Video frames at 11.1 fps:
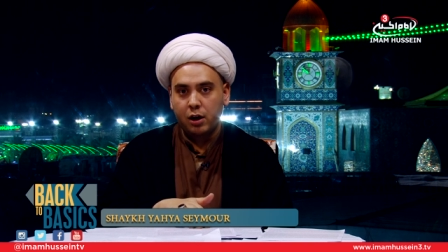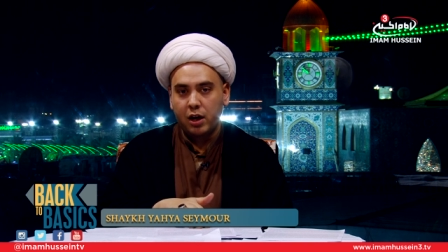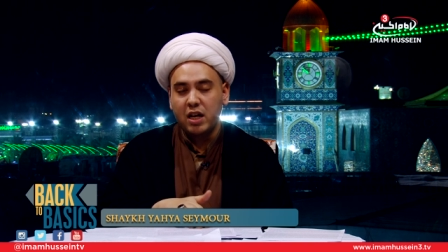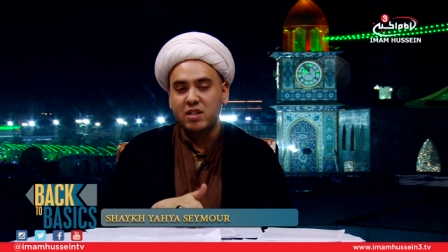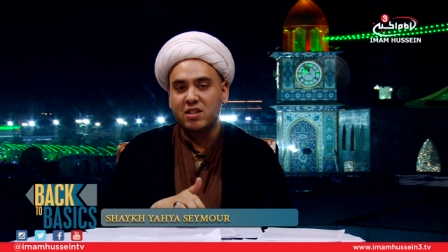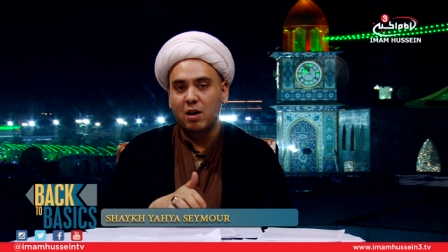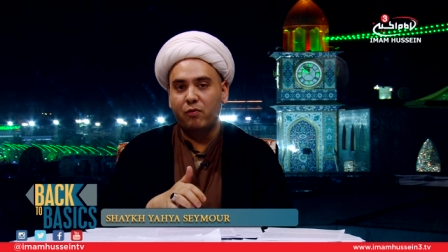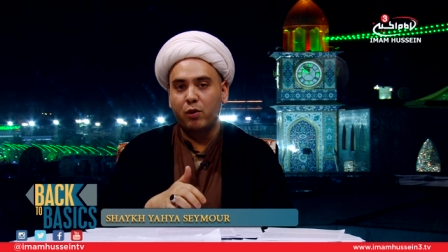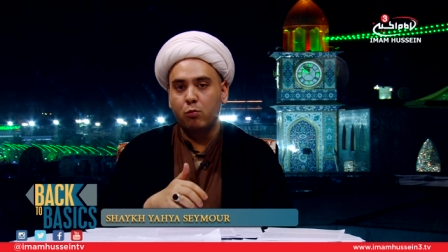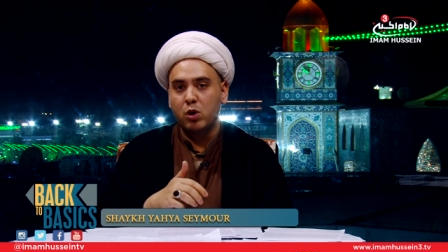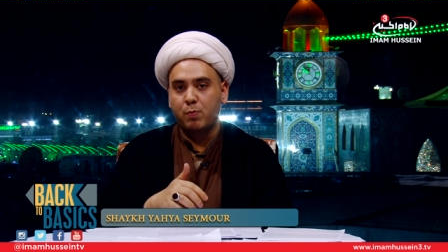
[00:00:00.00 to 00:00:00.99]
is
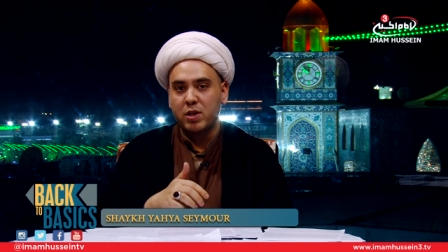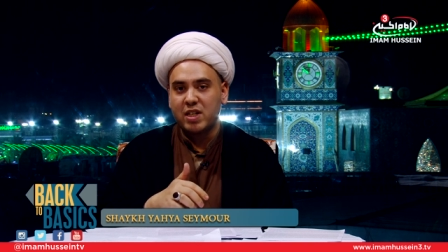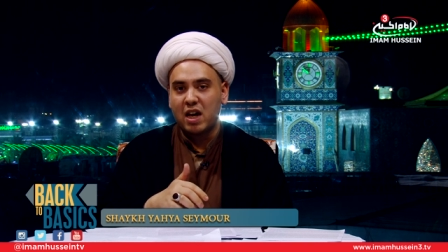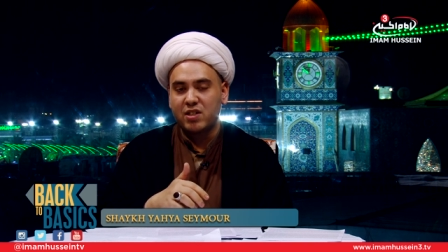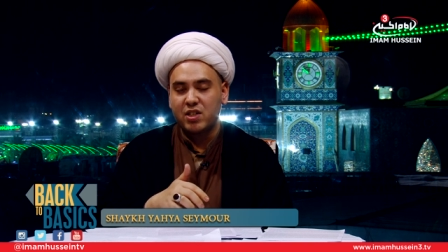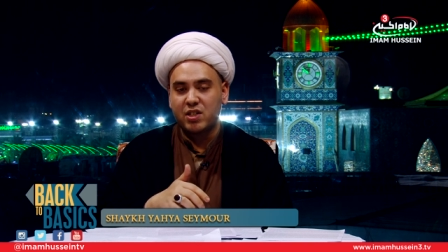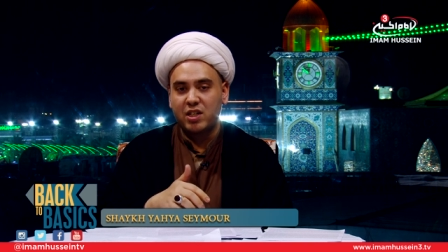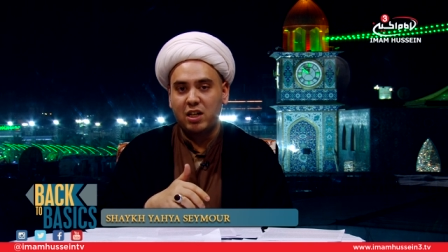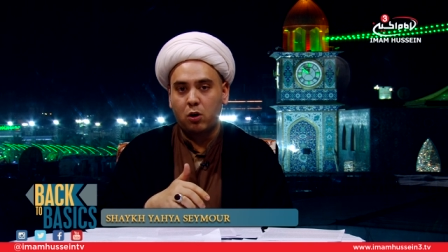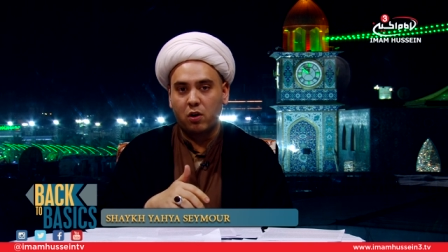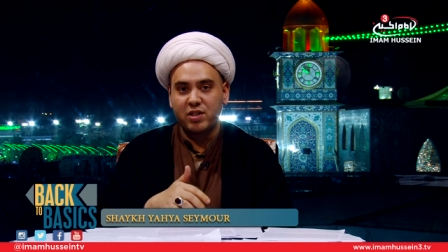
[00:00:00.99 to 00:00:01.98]
something which possesses the
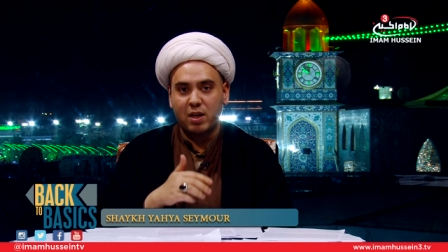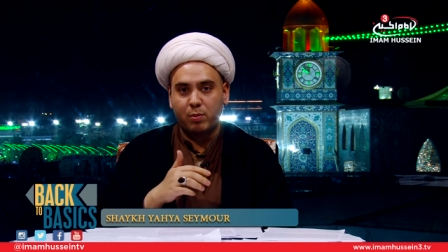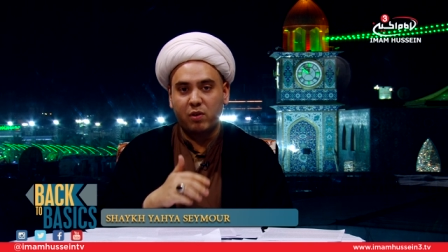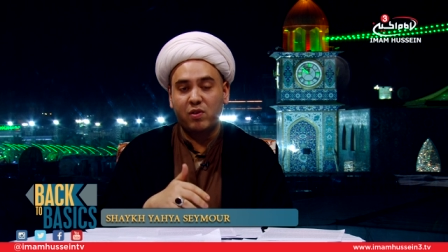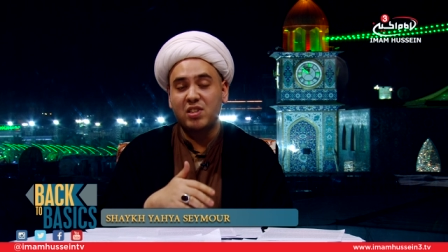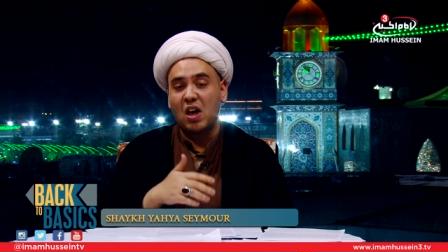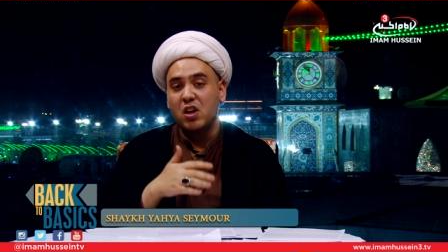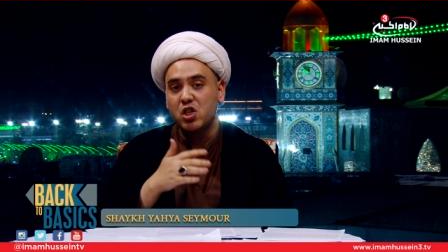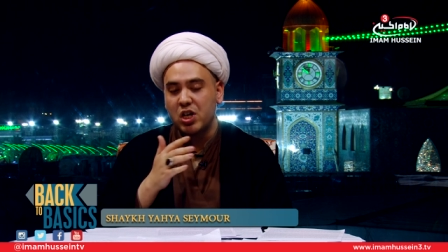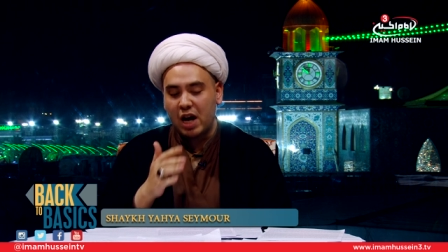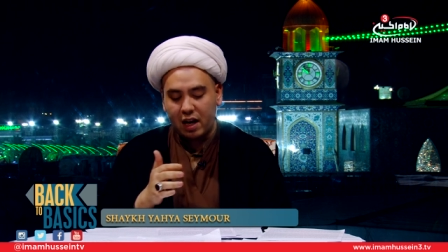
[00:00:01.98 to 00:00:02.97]
concept of
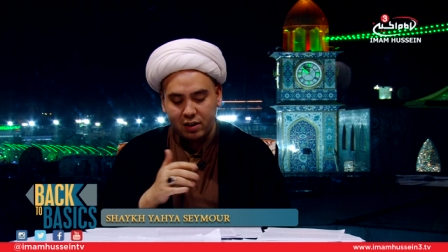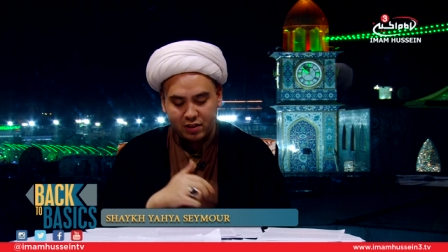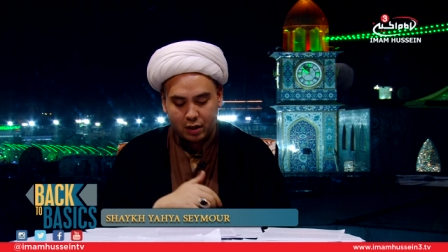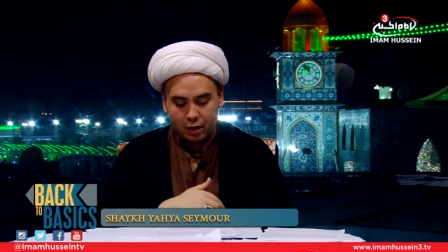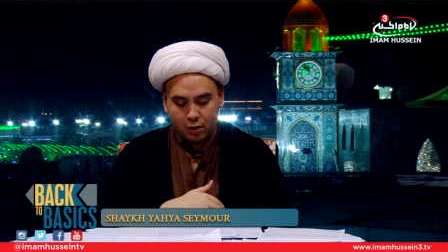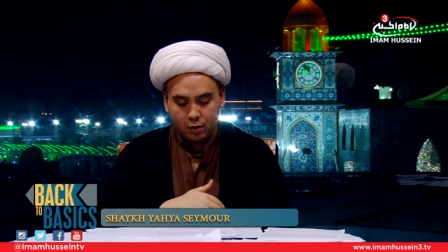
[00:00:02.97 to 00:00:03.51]
intentionality,